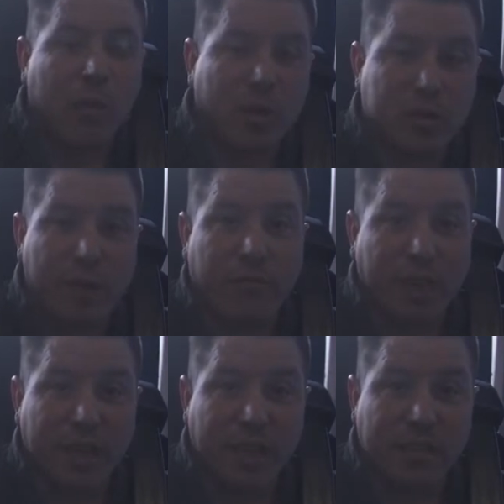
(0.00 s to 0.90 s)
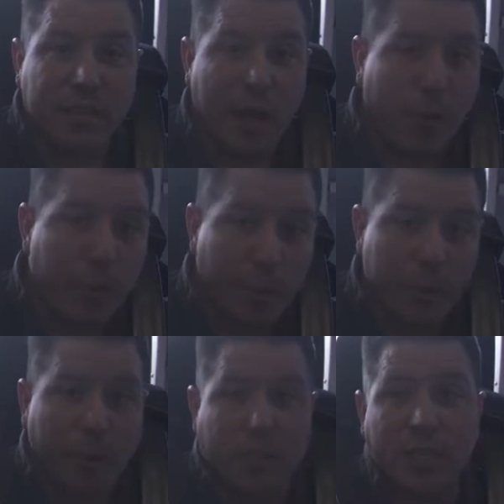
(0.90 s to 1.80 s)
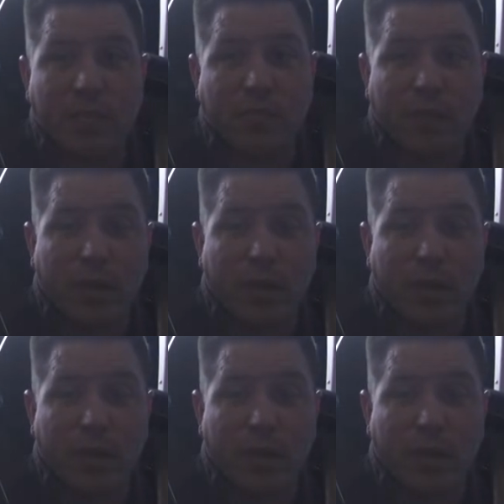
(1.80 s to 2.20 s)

We also have links, and we'll be posting this